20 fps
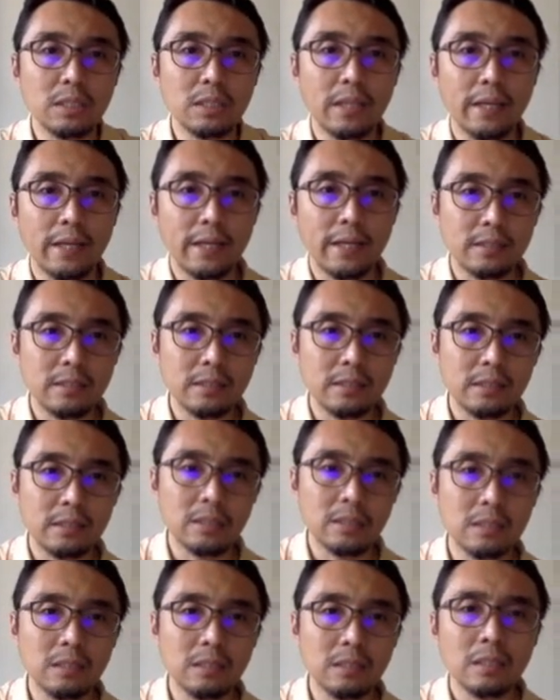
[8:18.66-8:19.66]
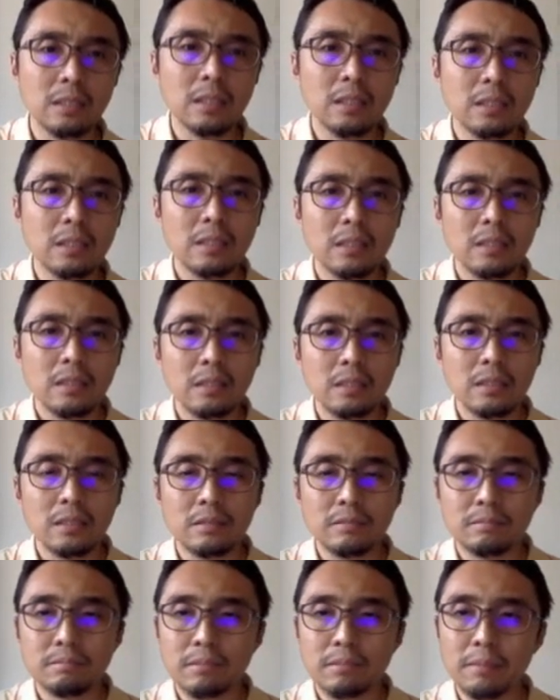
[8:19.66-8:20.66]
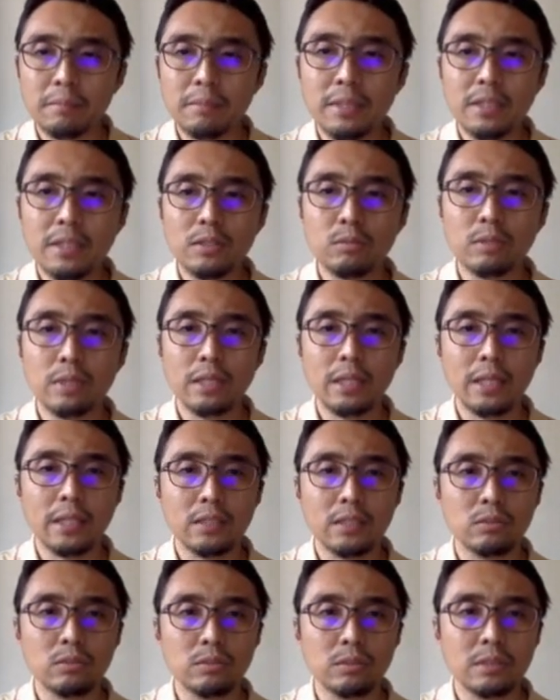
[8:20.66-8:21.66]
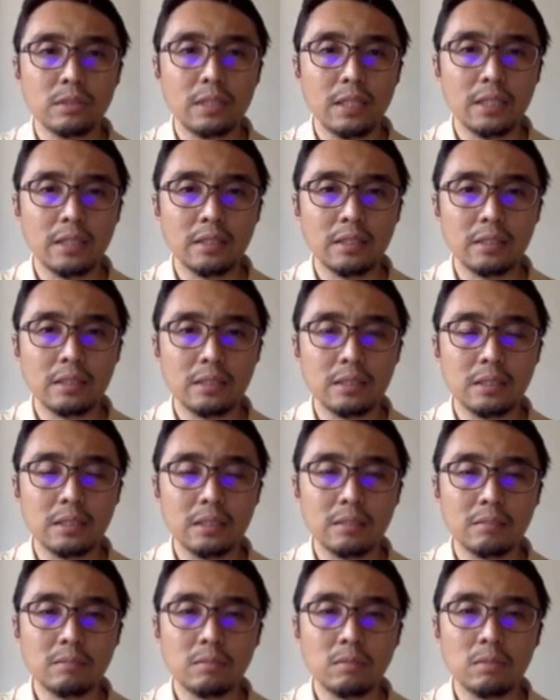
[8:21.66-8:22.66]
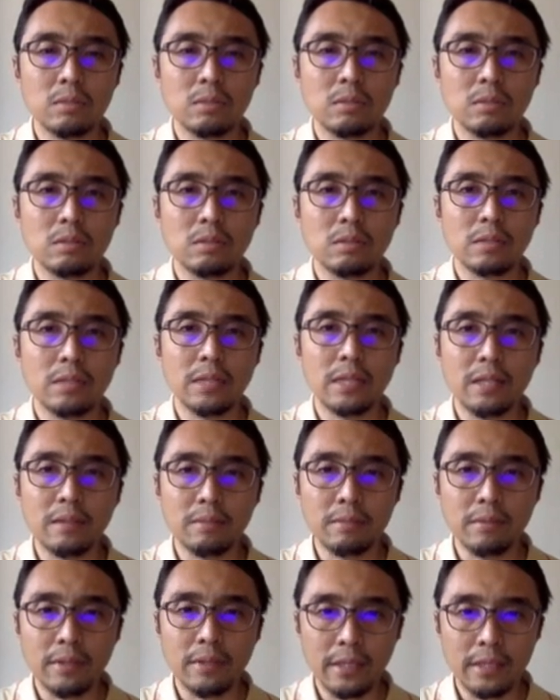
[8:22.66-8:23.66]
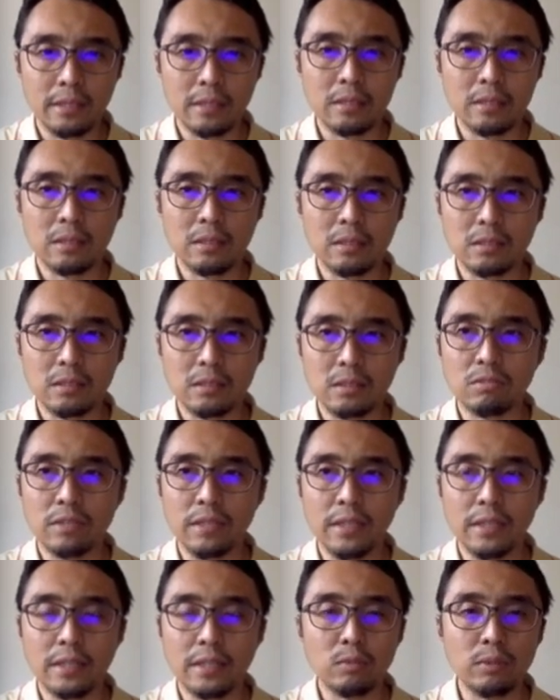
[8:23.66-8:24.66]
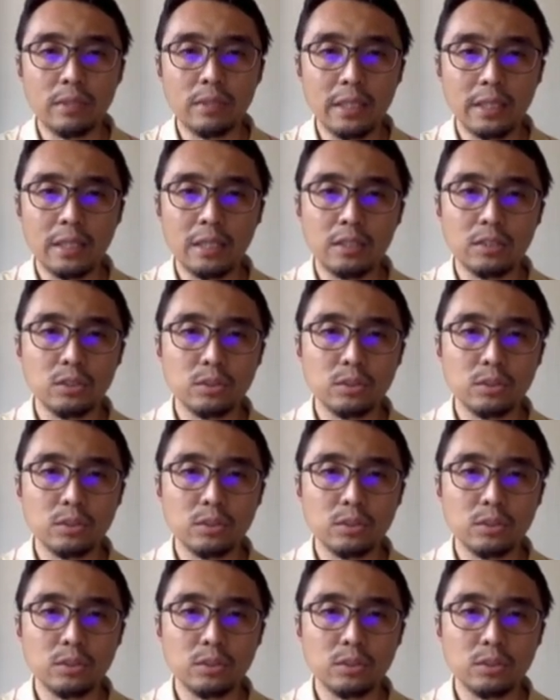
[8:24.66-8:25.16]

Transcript: X, maybe you would like to try this more elaborate software. The one that I show